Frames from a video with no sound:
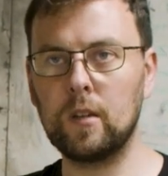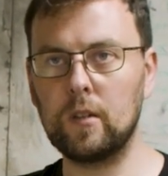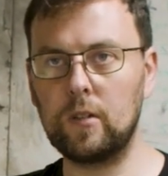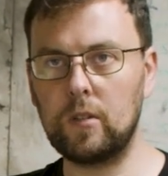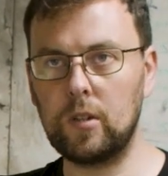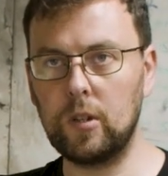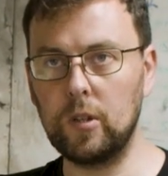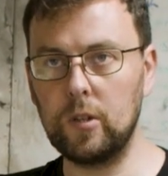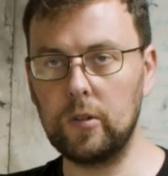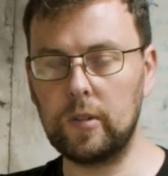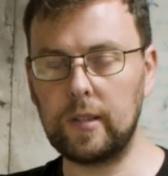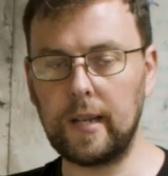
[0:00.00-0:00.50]

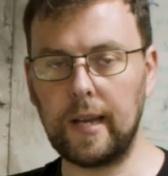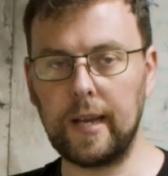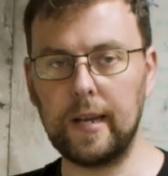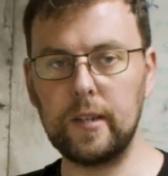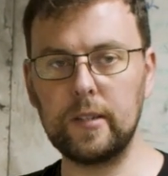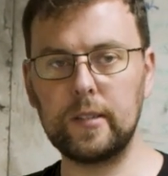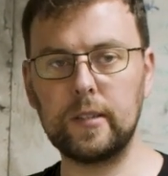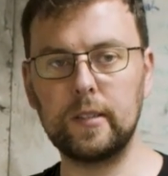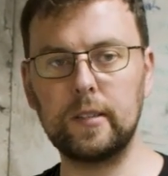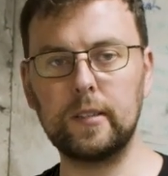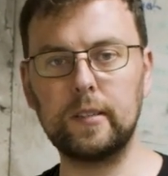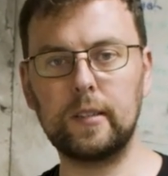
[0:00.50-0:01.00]

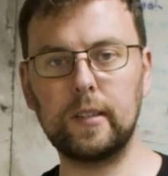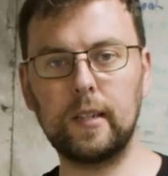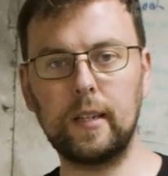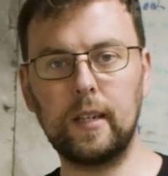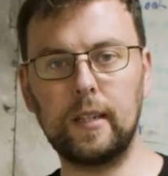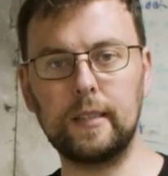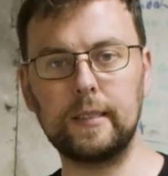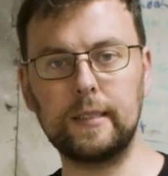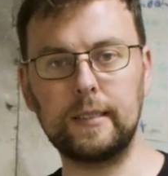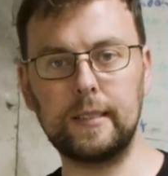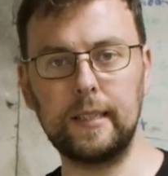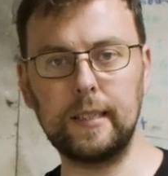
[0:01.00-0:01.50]
2000
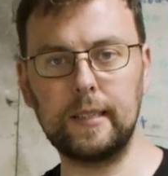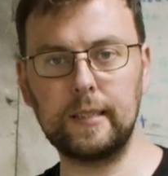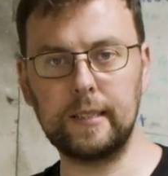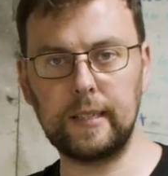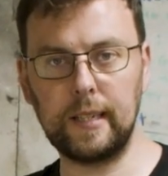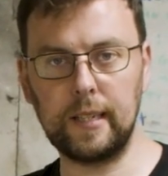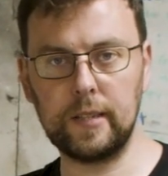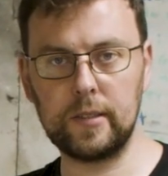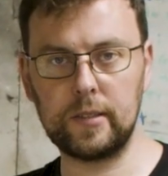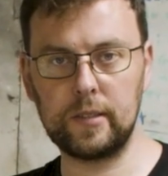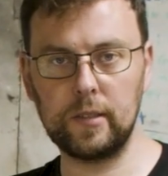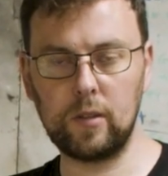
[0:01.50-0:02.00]
and
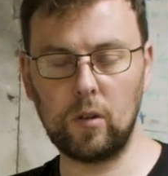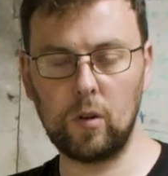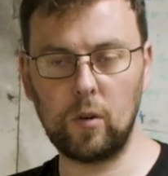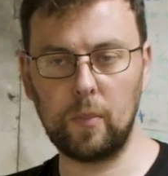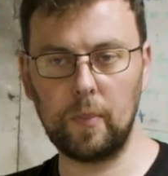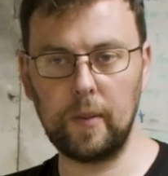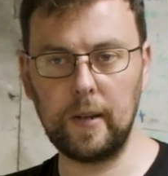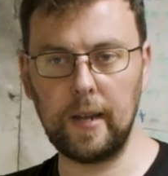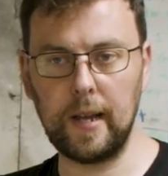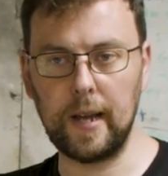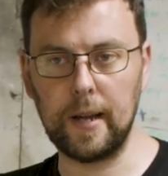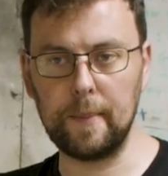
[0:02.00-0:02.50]
6000
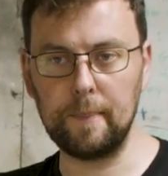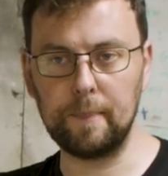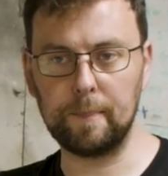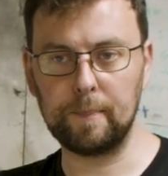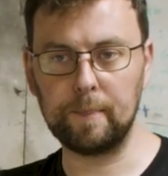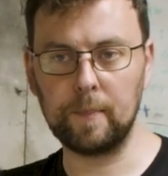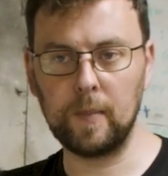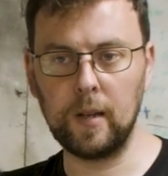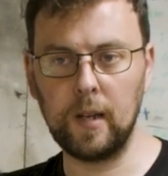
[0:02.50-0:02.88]
RPM,